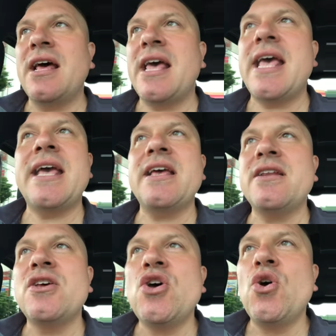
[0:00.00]

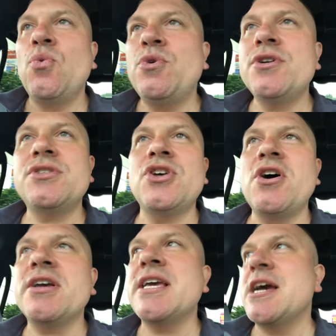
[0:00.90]
And we're
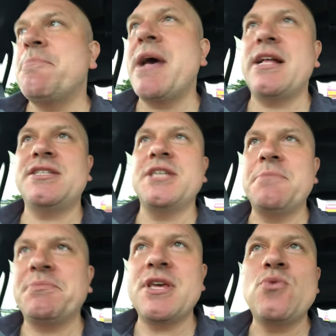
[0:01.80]
talking about
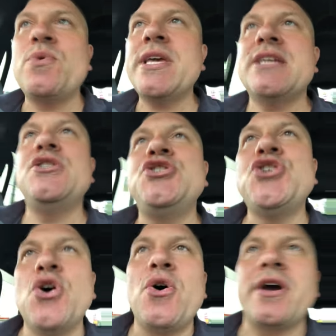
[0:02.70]
something we
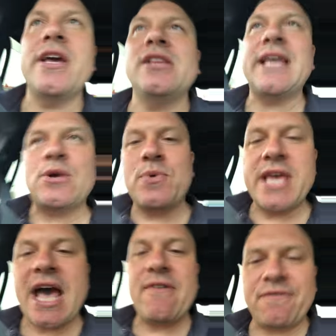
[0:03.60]
enjoy. Like,
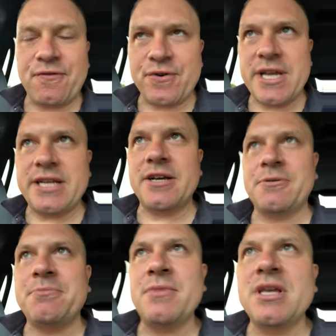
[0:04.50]
we have
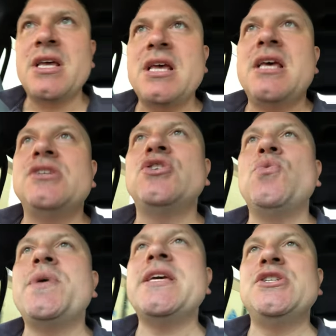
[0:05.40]
freedom so
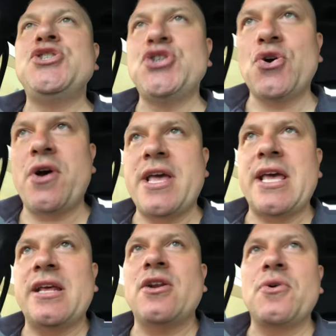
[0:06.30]
we enjoy
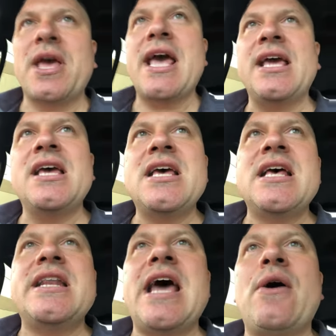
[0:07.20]
it, okay?
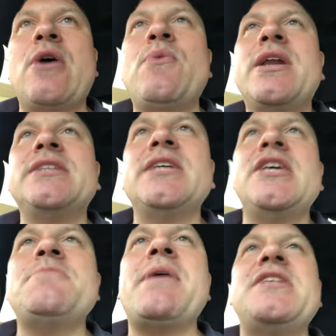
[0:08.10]
Now, I want to tell
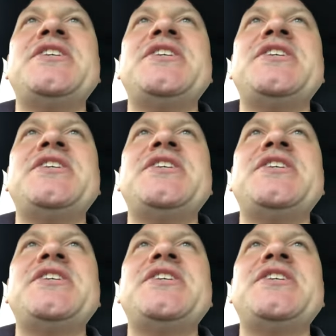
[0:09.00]
you about